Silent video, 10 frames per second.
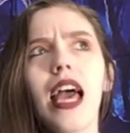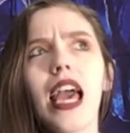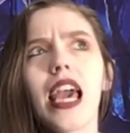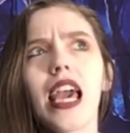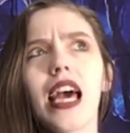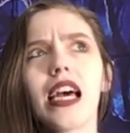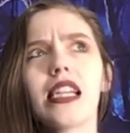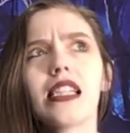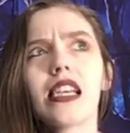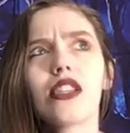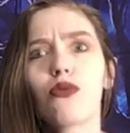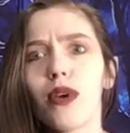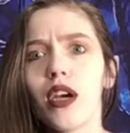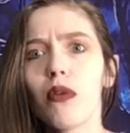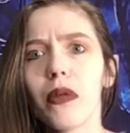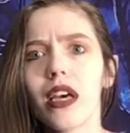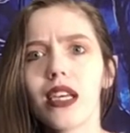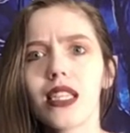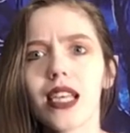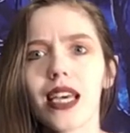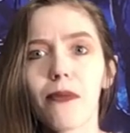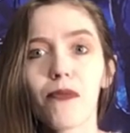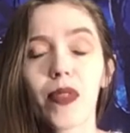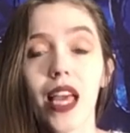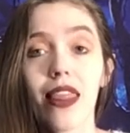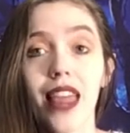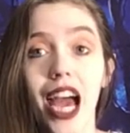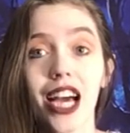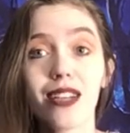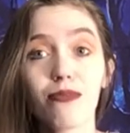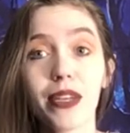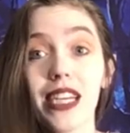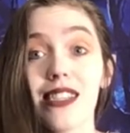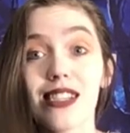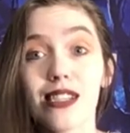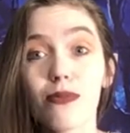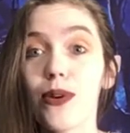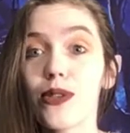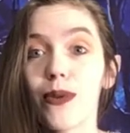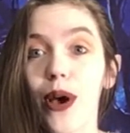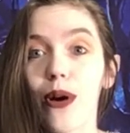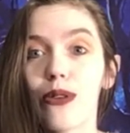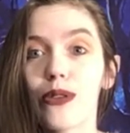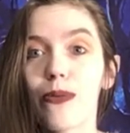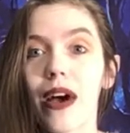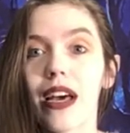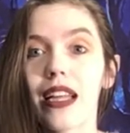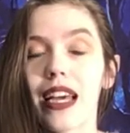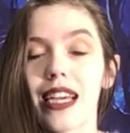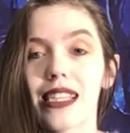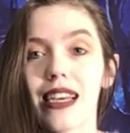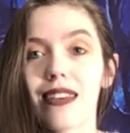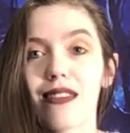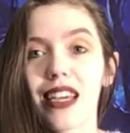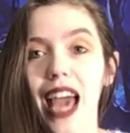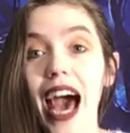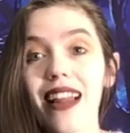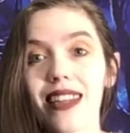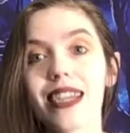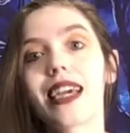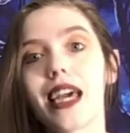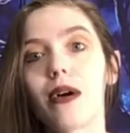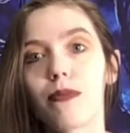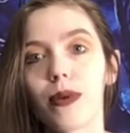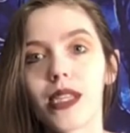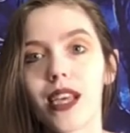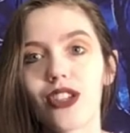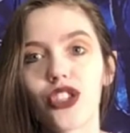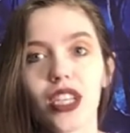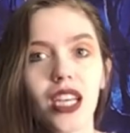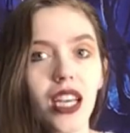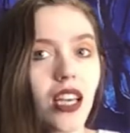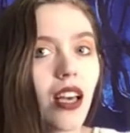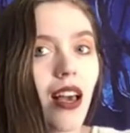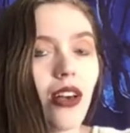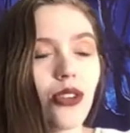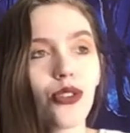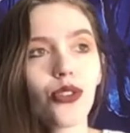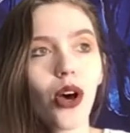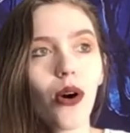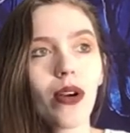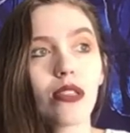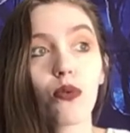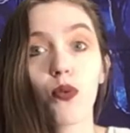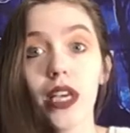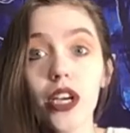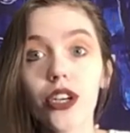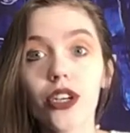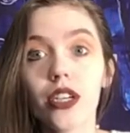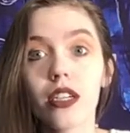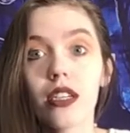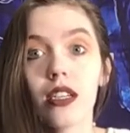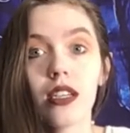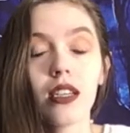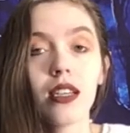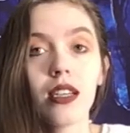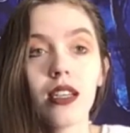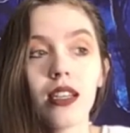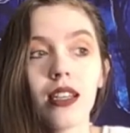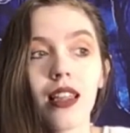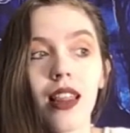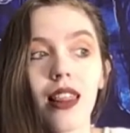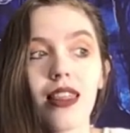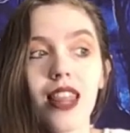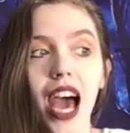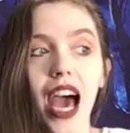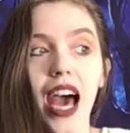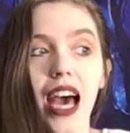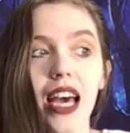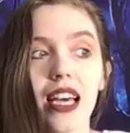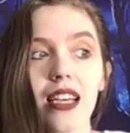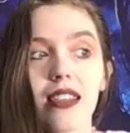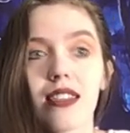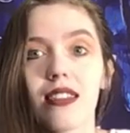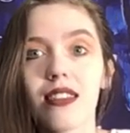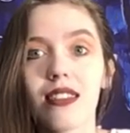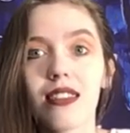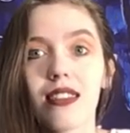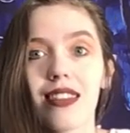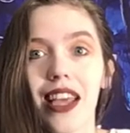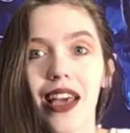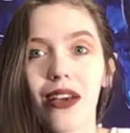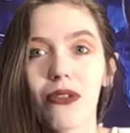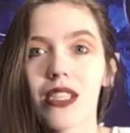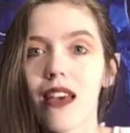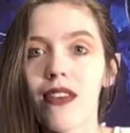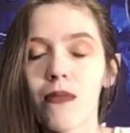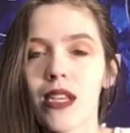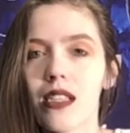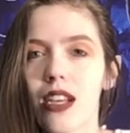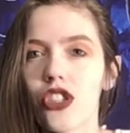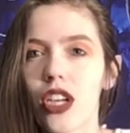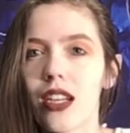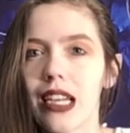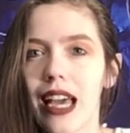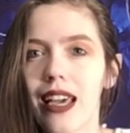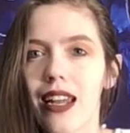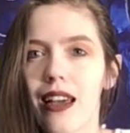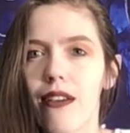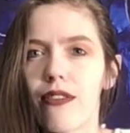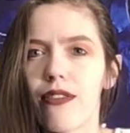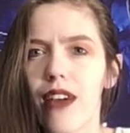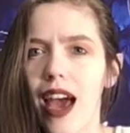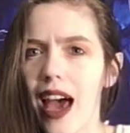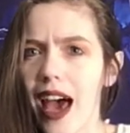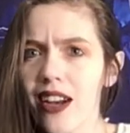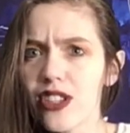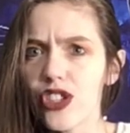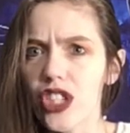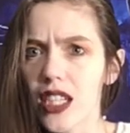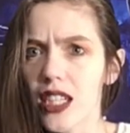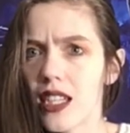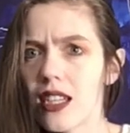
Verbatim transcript: And it's weird because that place is supposed to be owned by it's a Catholic camp essentially. So it's weird that it was giving me such a negative energy.